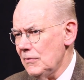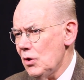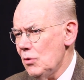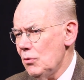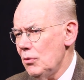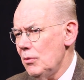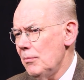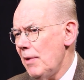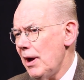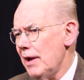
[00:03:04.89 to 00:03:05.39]

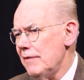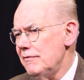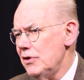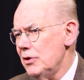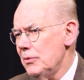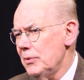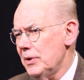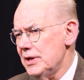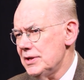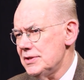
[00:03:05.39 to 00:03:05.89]
Well, my
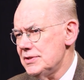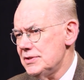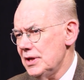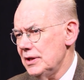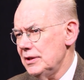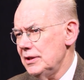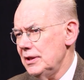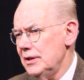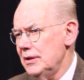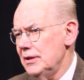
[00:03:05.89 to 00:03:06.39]
view is
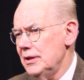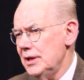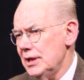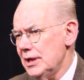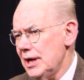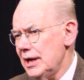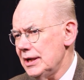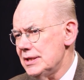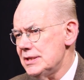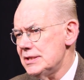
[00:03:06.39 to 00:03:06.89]
that the
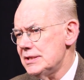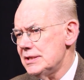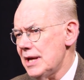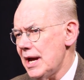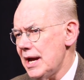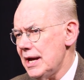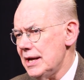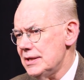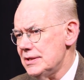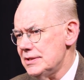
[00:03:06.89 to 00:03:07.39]
United
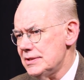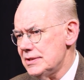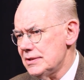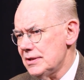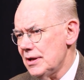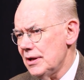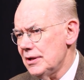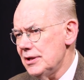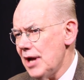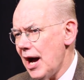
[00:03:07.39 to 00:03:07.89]
States
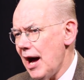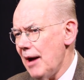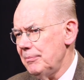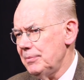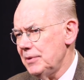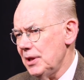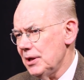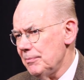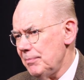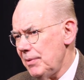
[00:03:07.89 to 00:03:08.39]

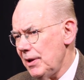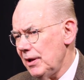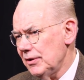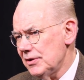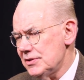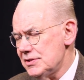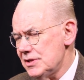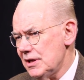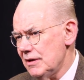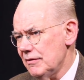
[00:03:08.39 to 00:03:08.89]
adopted a
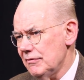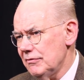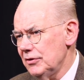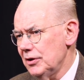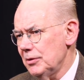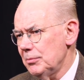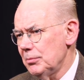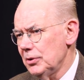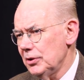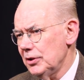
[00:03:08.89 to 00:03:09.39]
policy of
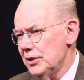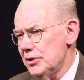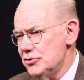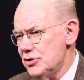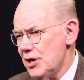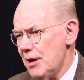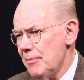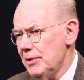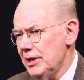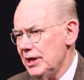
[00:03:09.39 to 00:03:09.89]
liberal
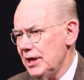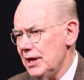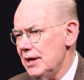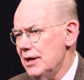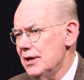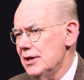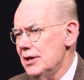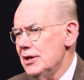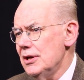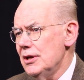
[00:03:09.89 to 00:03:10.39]
hegemony
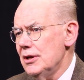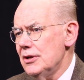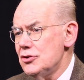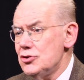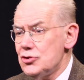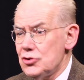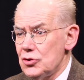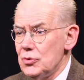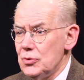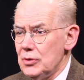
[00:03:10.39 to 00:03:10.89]

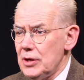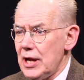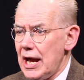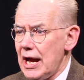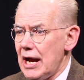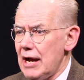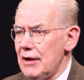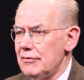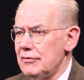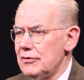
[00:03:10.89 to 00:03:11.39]
soon
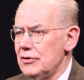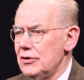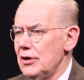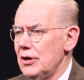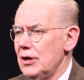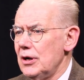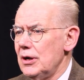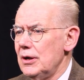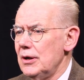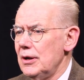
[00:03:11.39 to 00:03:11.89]

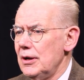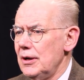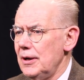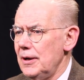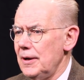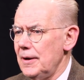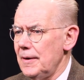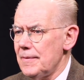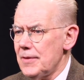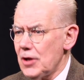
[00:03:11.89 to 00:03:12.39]
after
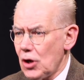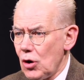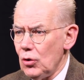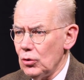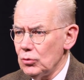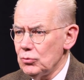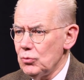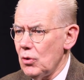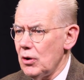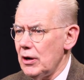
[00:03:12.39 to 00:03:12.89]
the
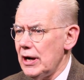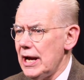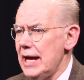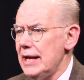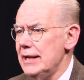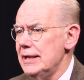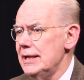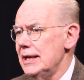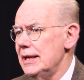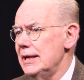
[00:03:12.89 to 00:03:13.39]
Cold War
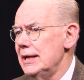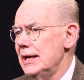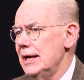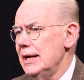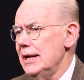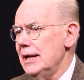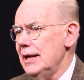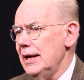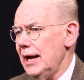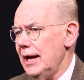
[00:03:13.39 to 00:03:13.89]
ended.
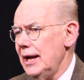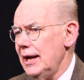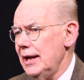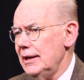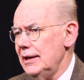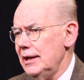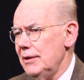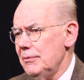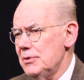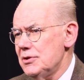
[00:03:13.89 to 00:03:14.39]

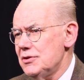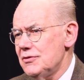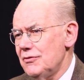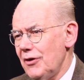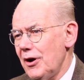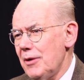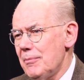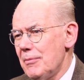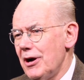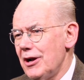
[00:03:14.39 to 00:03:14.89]
And it was
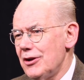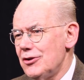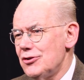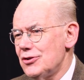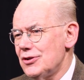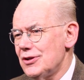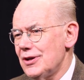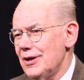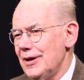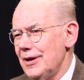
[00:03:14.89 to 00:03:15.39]
very
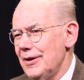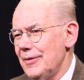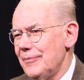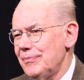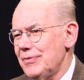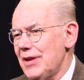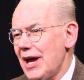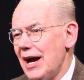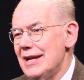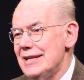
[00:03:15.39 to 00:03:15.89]
much
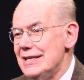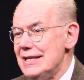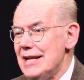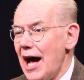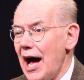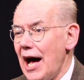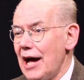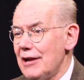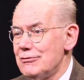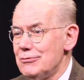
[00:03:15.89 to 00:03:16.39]
a
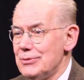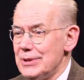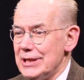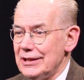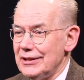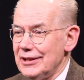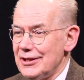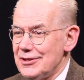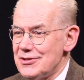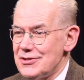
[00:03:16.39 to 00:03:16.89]

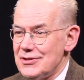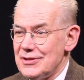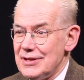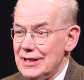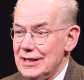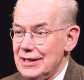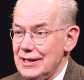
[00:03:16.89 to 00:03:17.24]
non-realist.